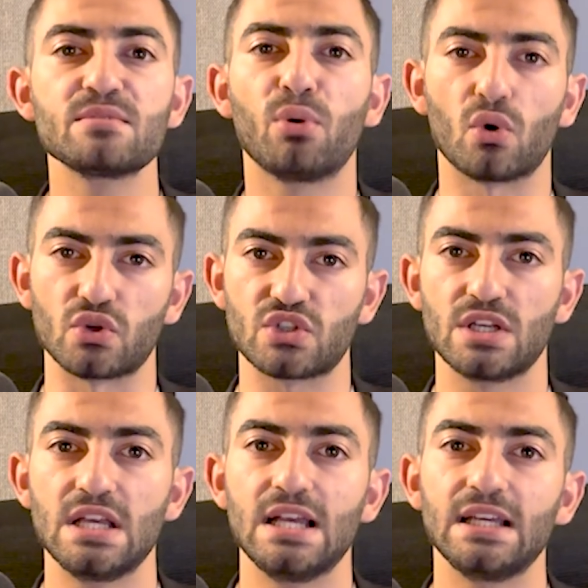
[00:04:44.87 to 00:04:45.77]
important.
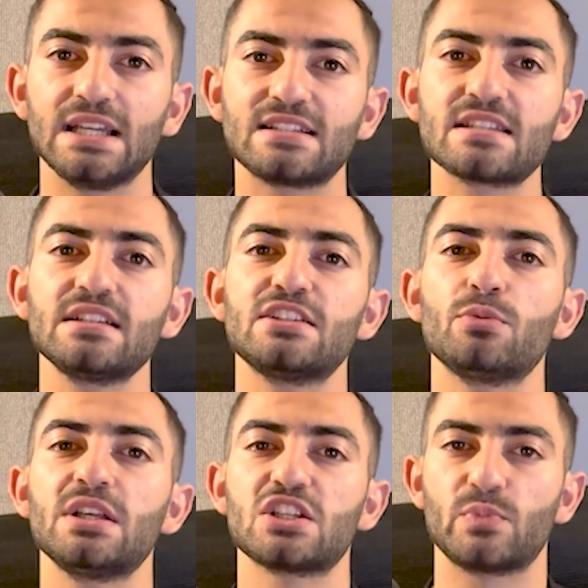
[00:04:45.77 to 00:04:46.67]
It doesn't need to
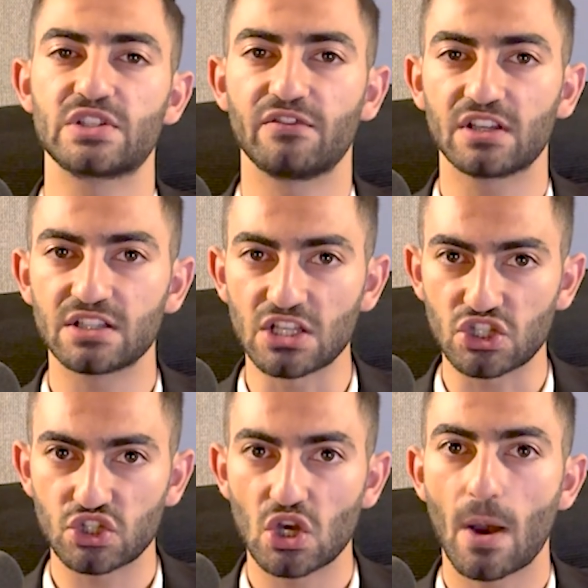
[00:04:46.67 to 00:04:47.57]
be in a specific
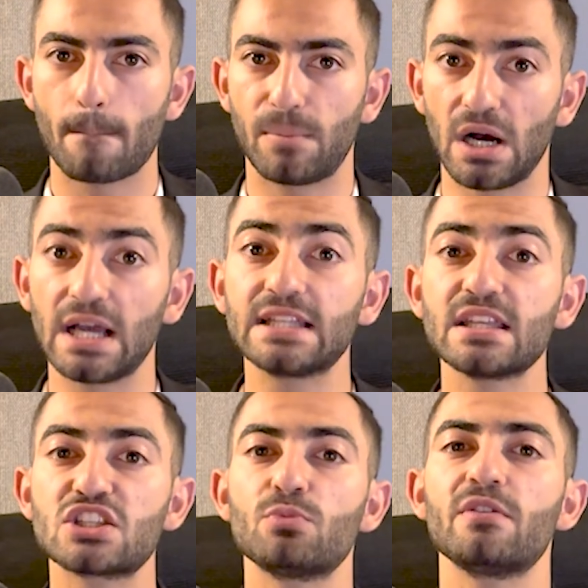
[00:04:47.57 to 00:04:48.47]
niche, but it
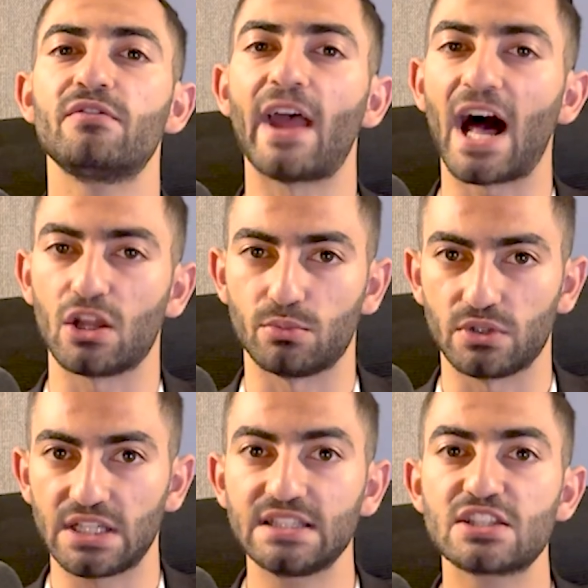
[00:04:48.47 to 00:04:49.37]
needs to be valuable.
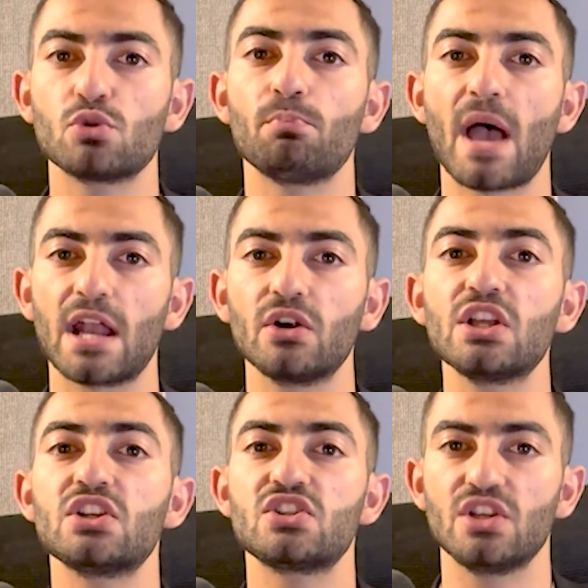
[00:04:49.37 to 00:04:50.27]
It needs to matter
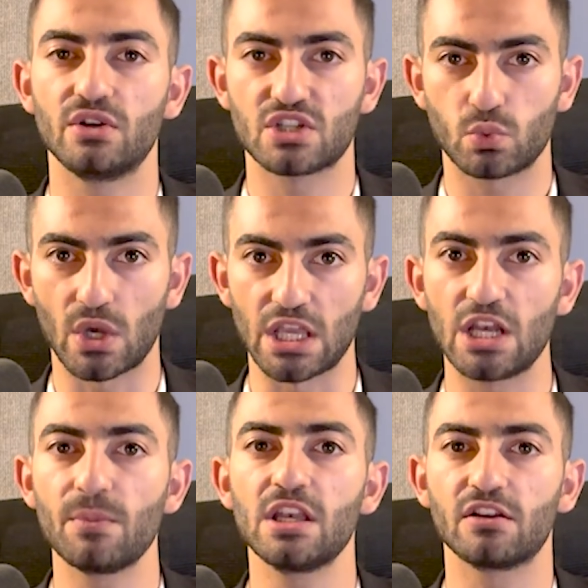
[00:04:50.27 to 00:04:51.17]
in a serious way, in
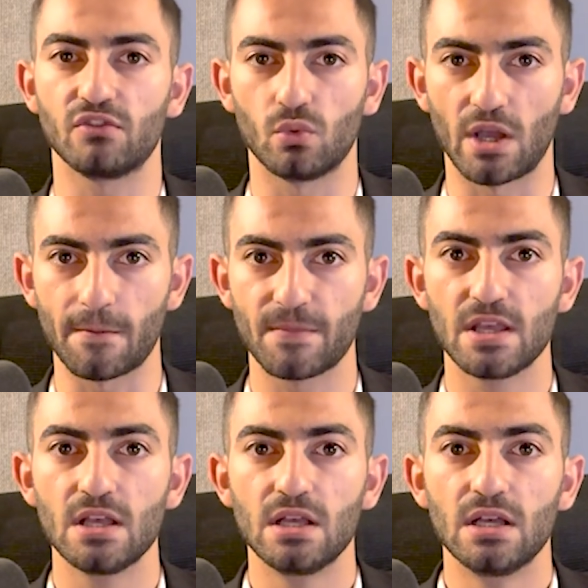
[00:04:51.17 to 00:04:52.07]
a meaningful way.
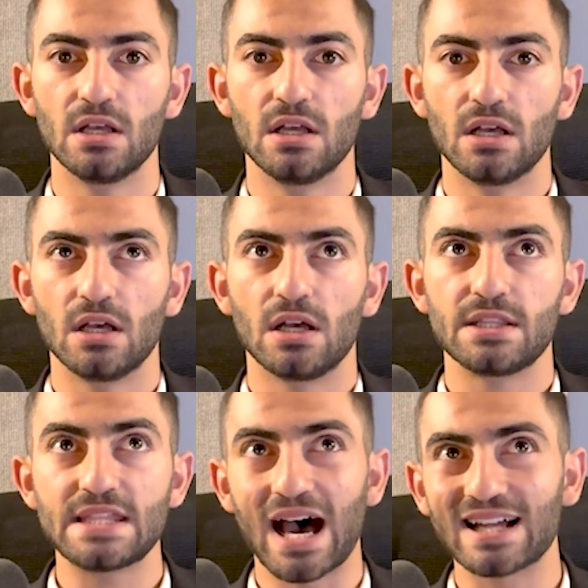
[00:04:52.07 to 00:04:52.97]

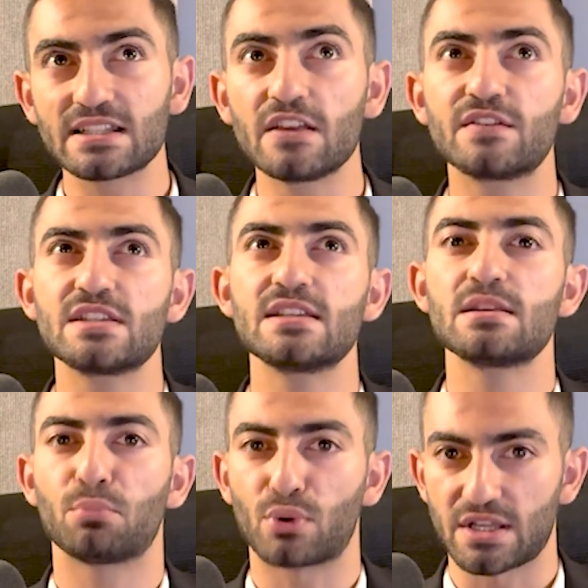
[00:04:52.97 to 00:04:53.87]
Not if this is
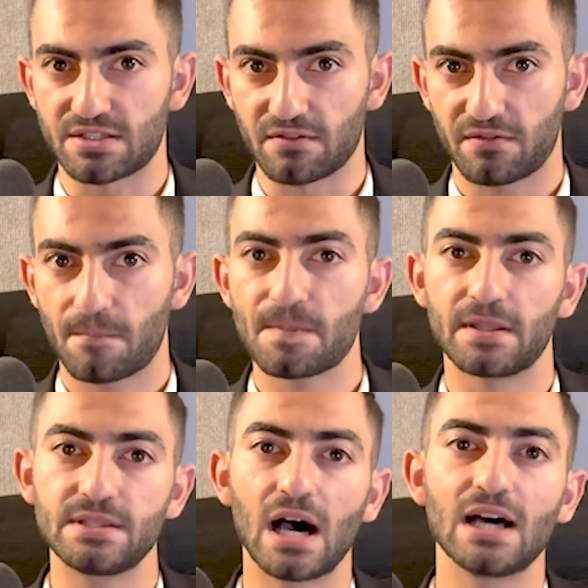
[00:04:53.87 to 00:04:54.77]
impressive,
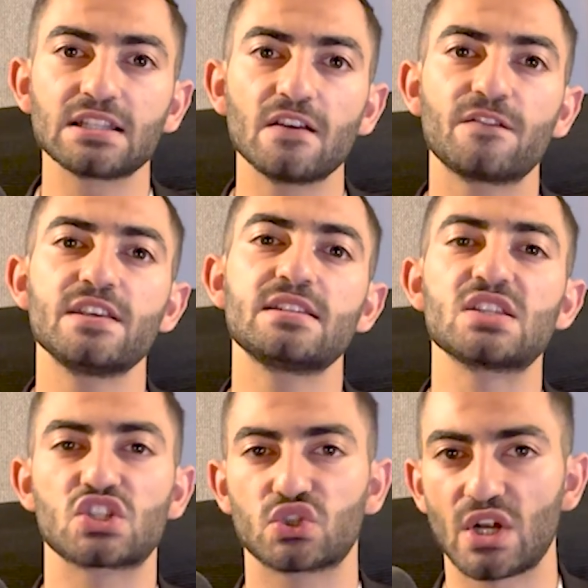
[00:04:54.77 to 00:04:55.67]
not if this
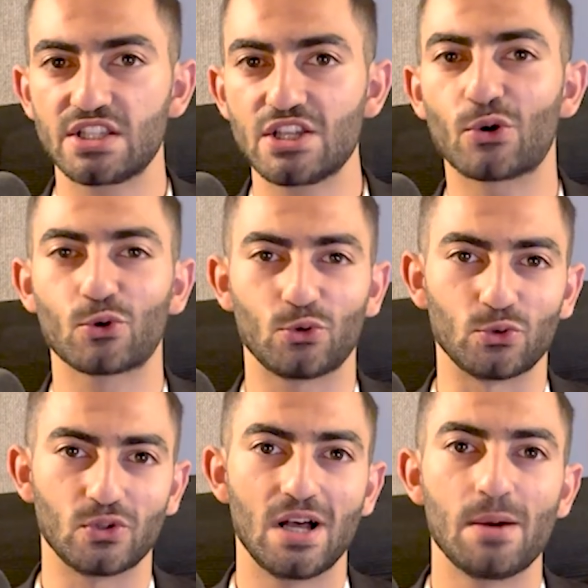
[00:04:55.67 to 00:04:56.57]
is trendy or
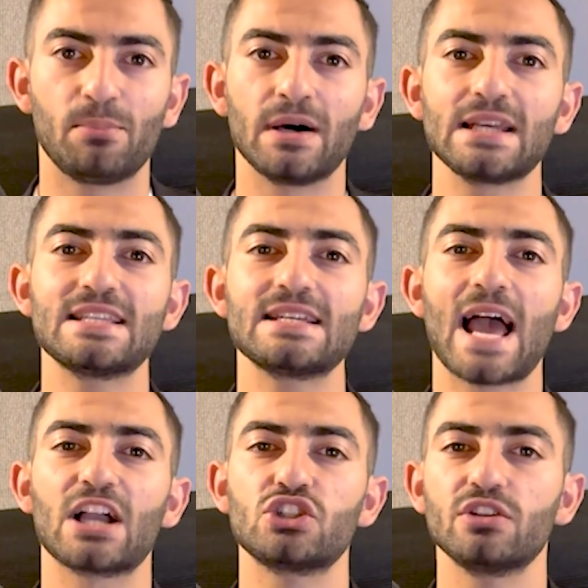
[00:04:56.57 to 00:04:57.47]
cool, but is it
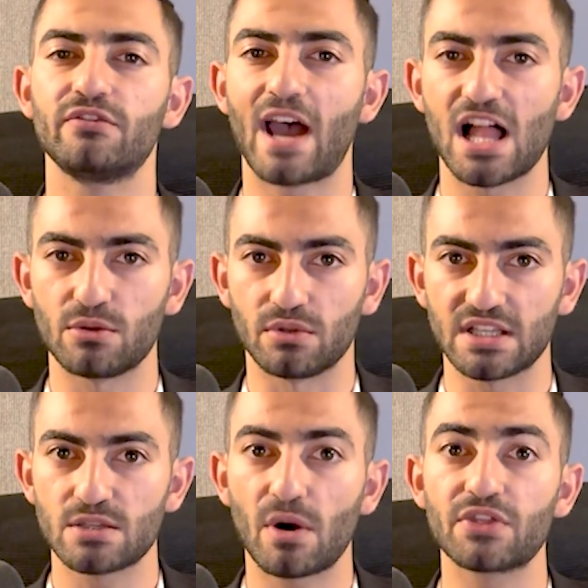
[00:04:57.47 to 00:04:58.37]
actually valuable?
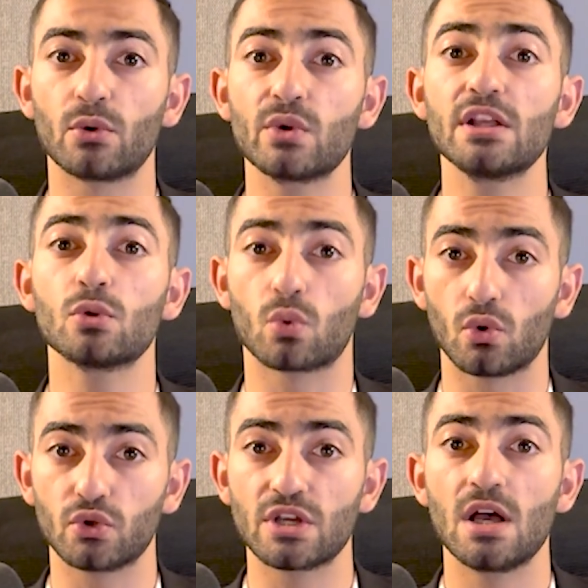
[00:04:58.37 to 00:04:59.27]
It's about the
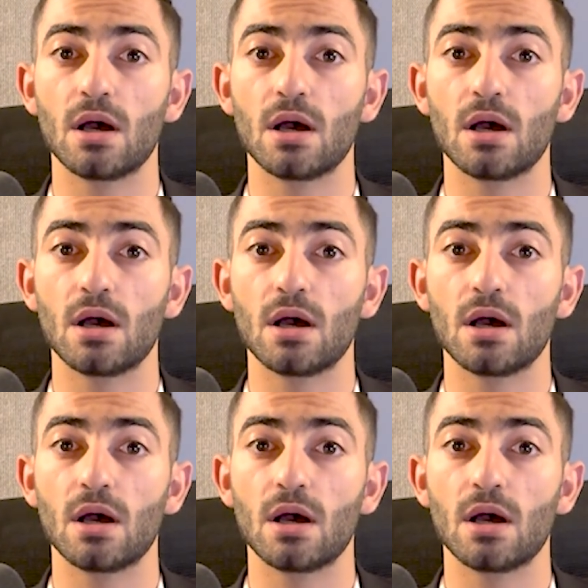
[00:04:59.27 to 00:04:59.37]
real-world